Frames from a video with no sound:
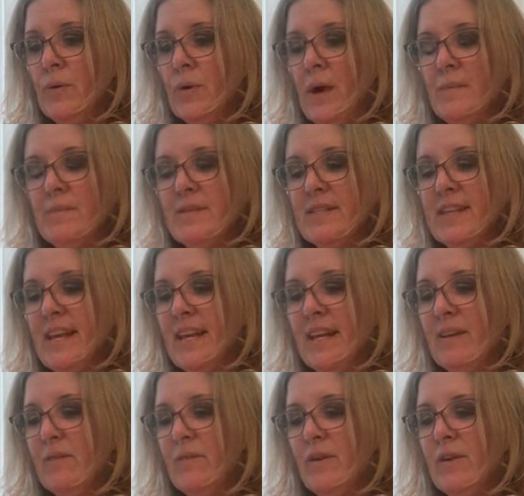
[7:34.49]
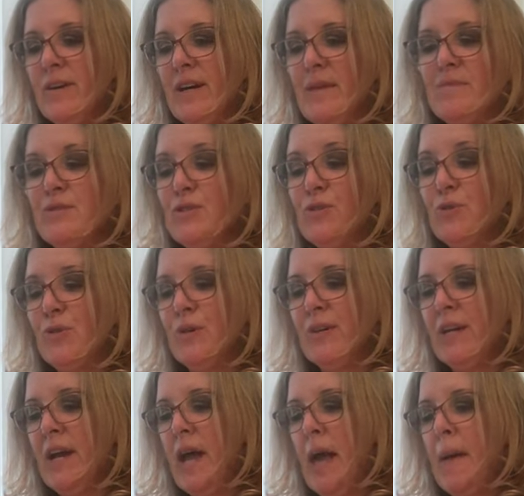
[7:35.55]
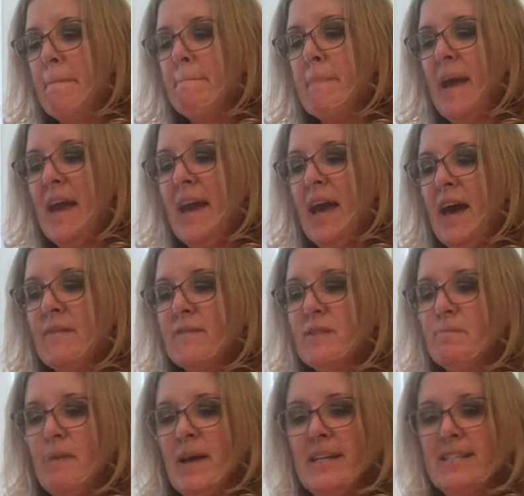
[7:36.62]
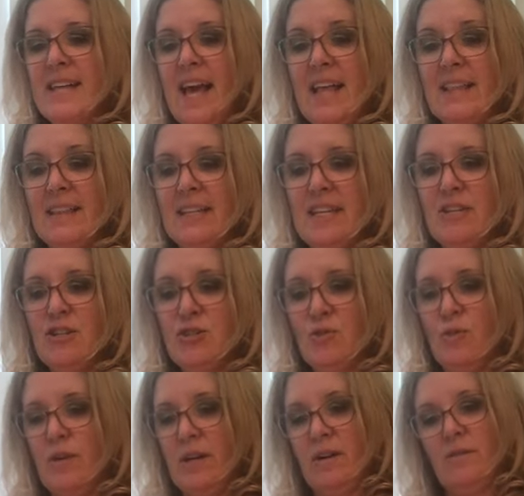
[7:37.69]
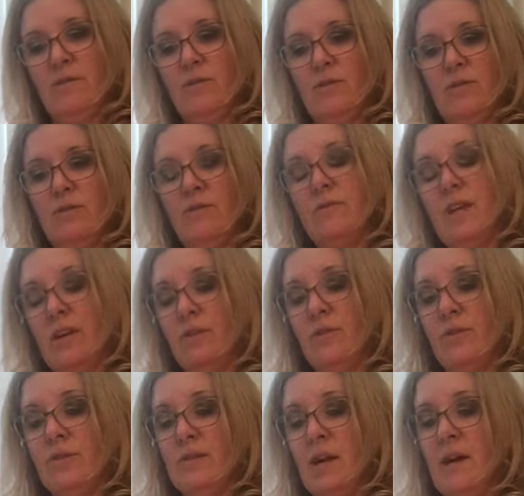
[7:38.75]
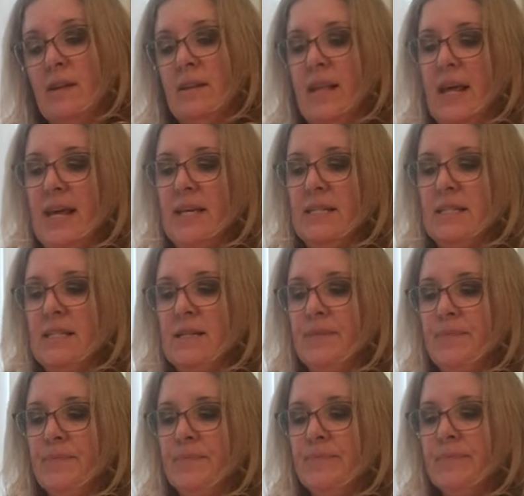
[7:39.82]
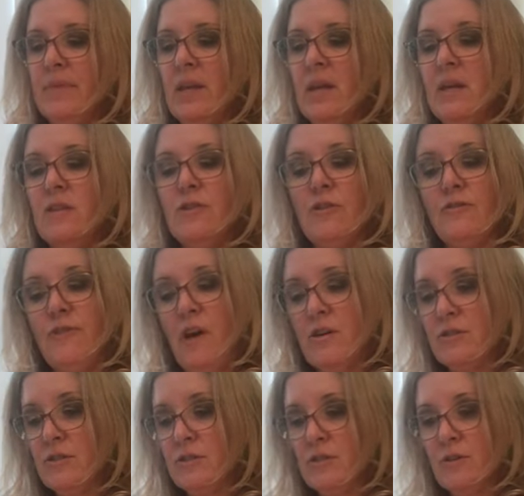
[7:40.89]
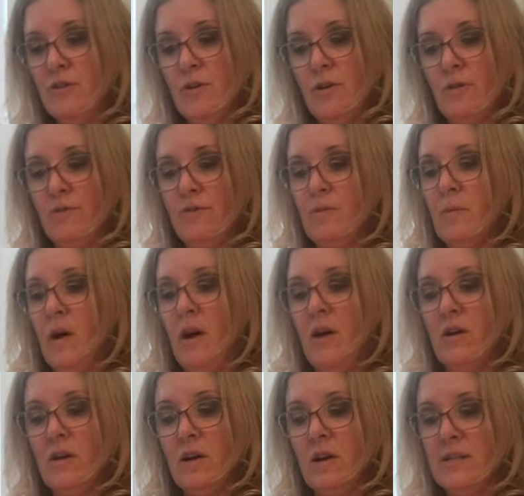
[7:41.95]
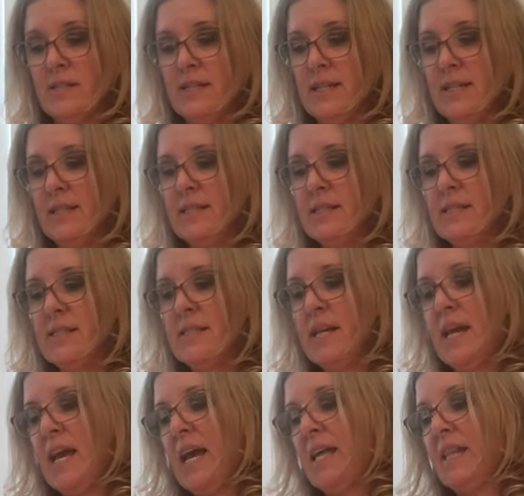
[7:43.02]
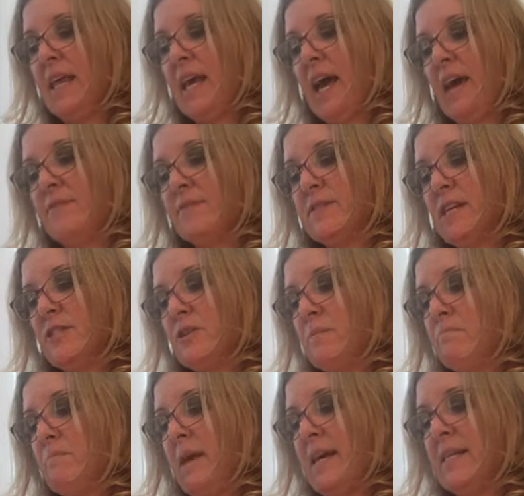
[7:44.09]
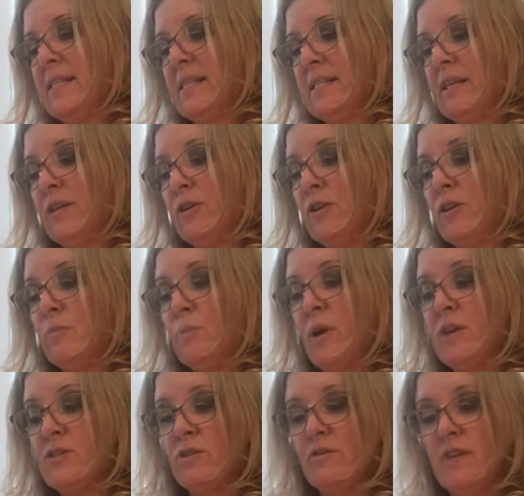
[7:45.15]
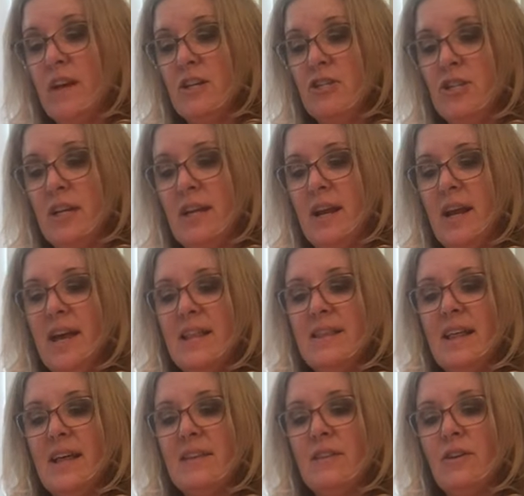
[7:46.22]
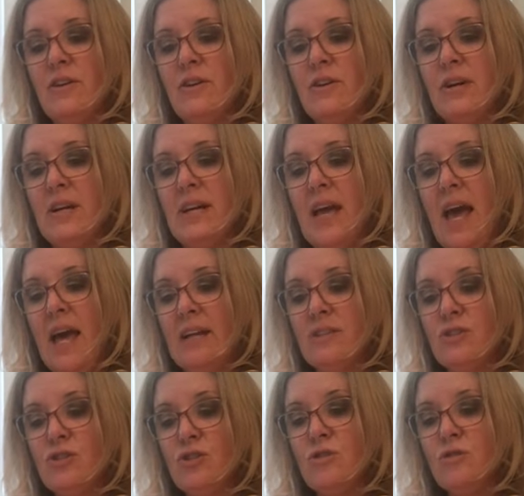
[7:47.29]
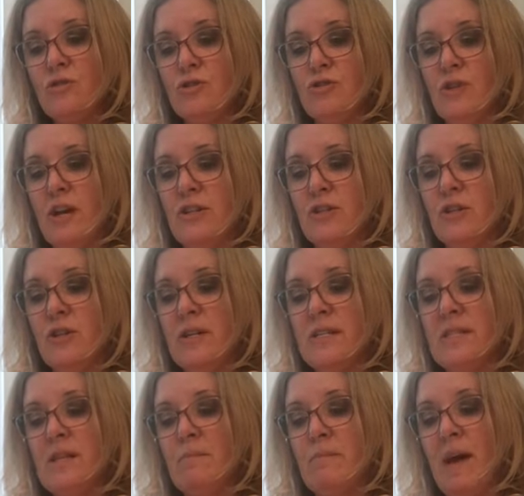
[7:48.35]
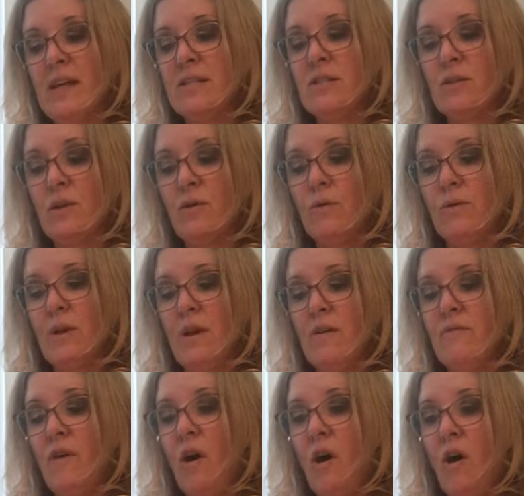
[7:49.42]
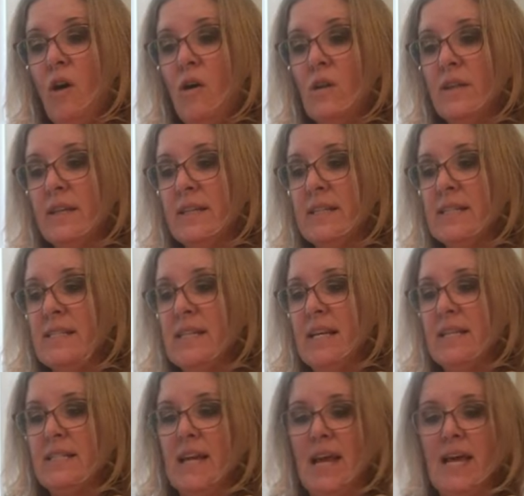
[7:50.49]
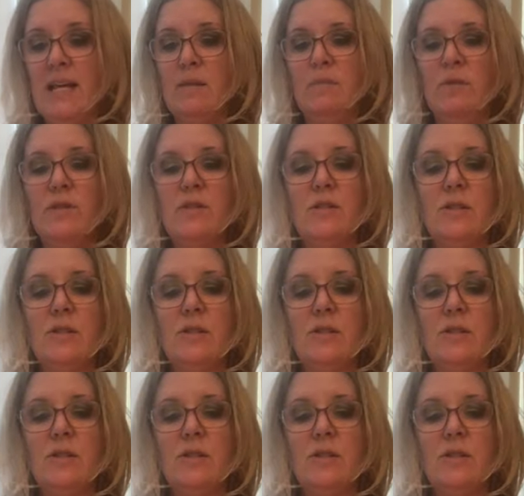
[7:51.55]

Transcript: I'm saying it wrong, I'm sure, may have spent at least short interval, intervals on land. Their fossils are known from all continents and they have such amazingly good preservation that their external structure is the best known of all extinct animals.